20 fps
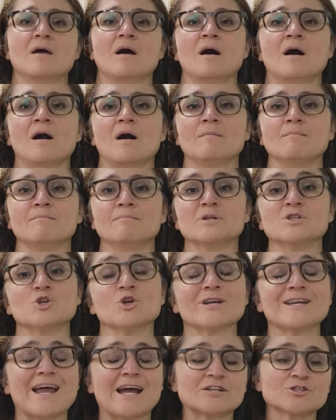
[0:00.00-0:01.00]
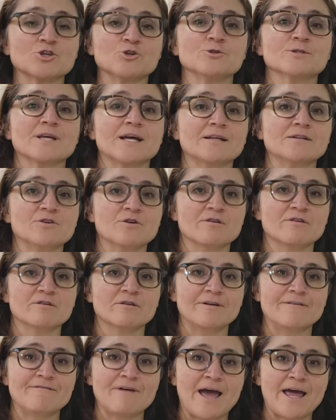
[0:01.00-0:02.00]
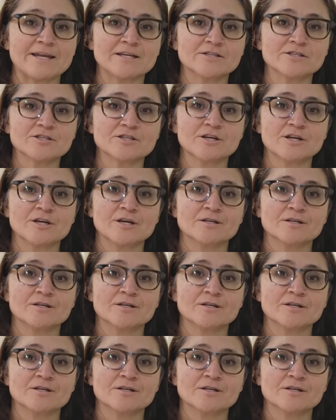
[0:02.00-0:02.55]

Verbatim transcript: um, but you can actually use that in your advantage